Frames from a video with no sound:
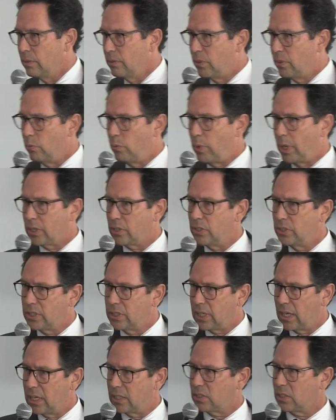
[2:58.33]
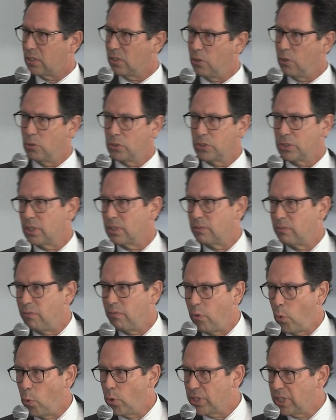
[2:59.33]
The record says close to
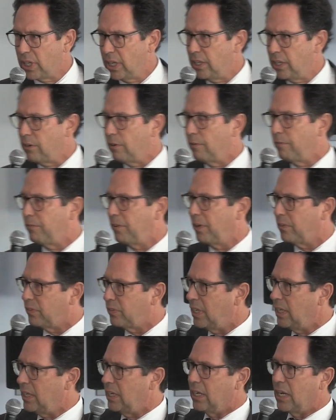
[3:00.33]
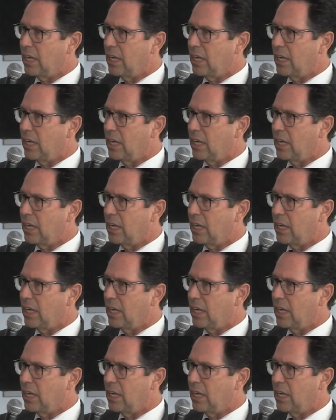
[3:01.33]
14 or 15